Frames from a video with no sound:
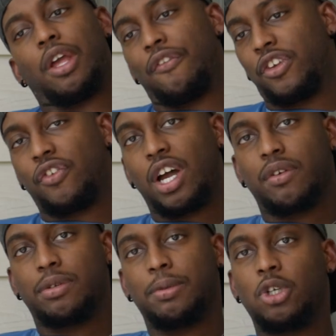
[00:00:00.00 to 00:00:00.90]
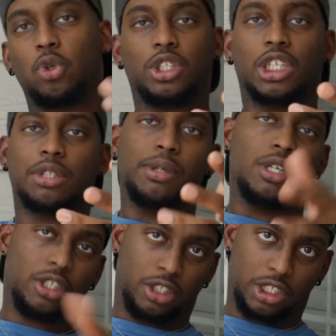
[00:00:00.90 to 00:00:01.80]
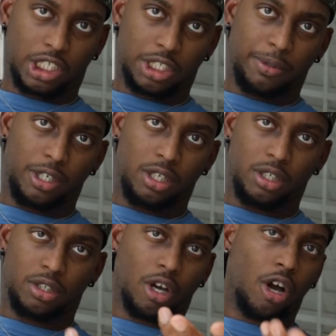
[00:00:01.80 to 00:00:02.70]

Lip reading: if it's 5-speed or 6-speed, there's a 6-speed